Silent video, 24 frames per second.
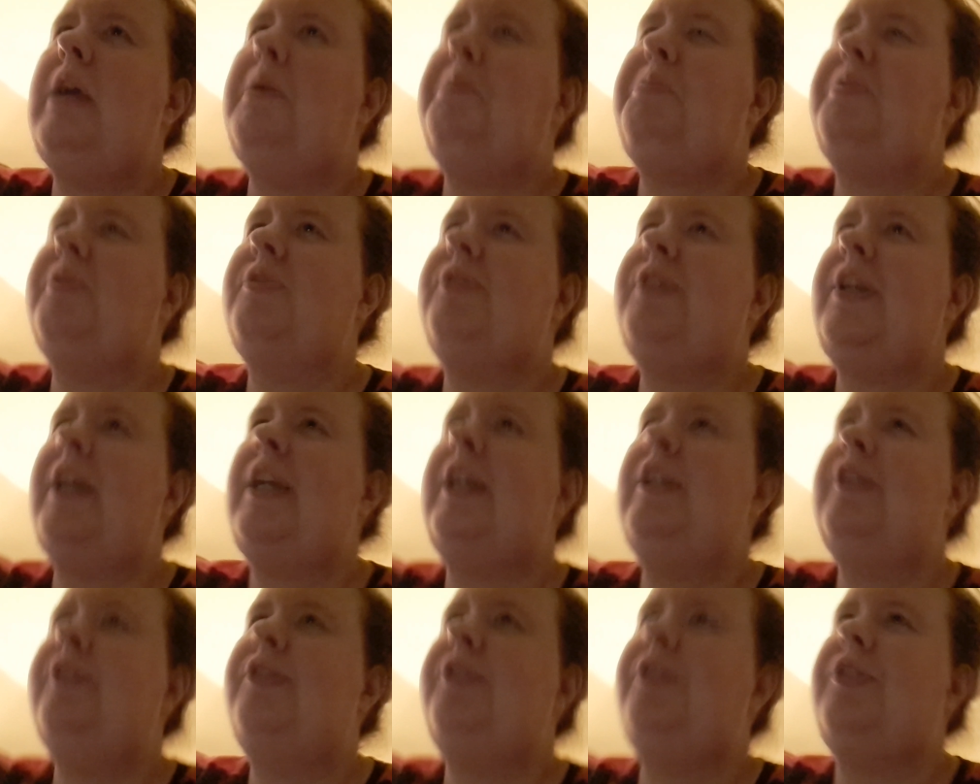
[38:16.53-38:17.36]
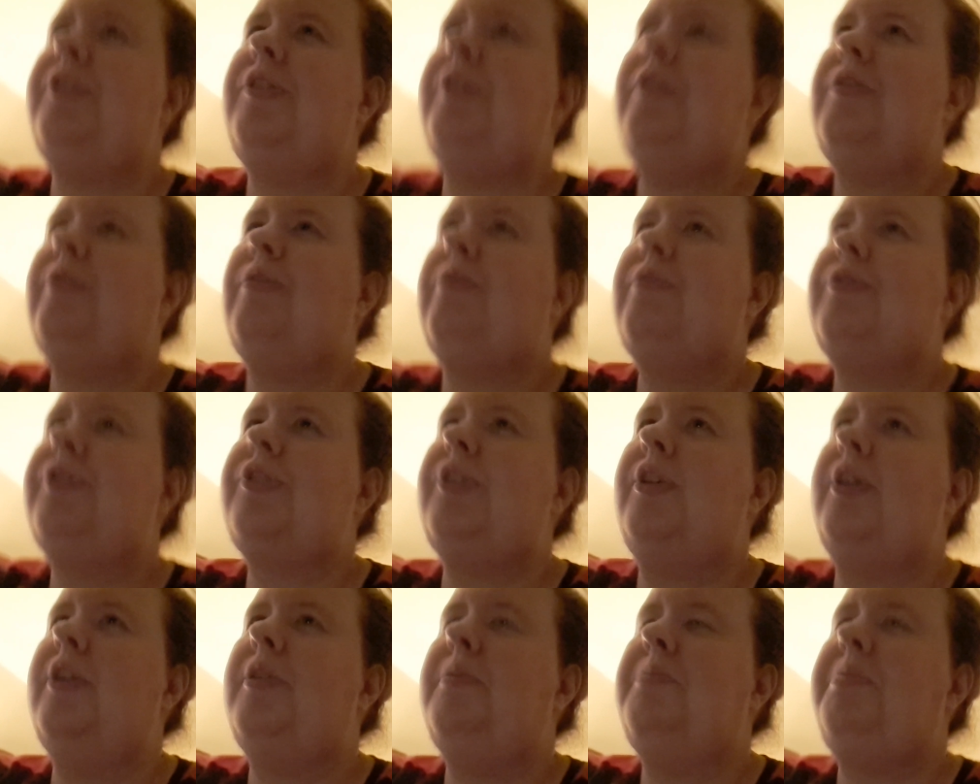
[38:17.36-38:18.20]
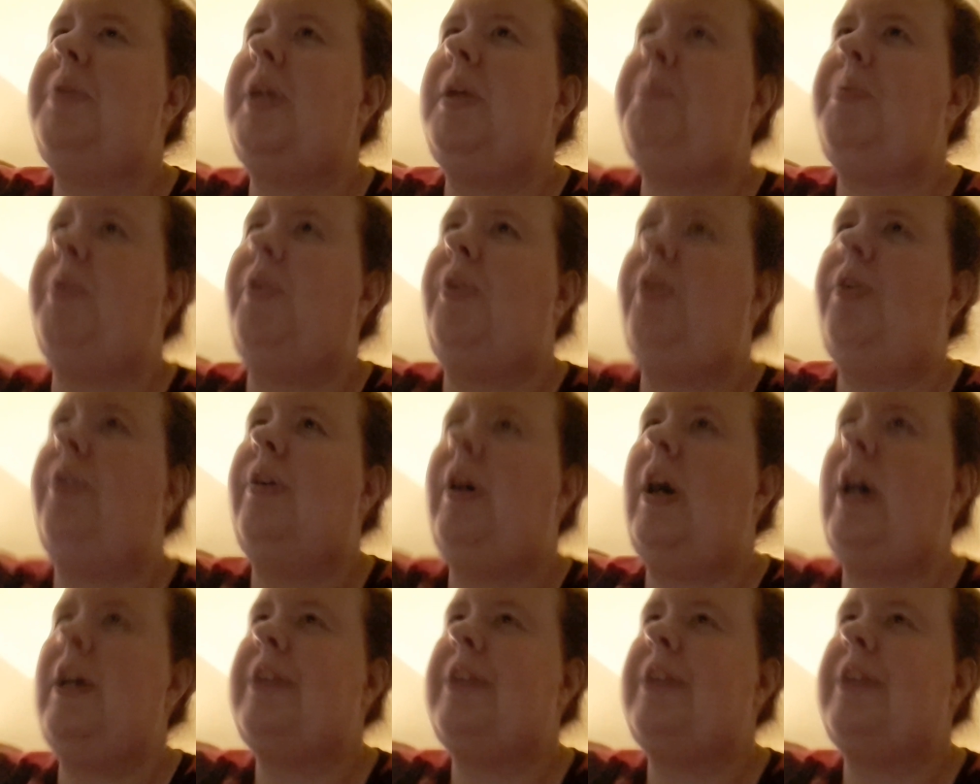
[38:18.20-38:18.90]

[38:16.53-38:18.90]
it pertains to certain people.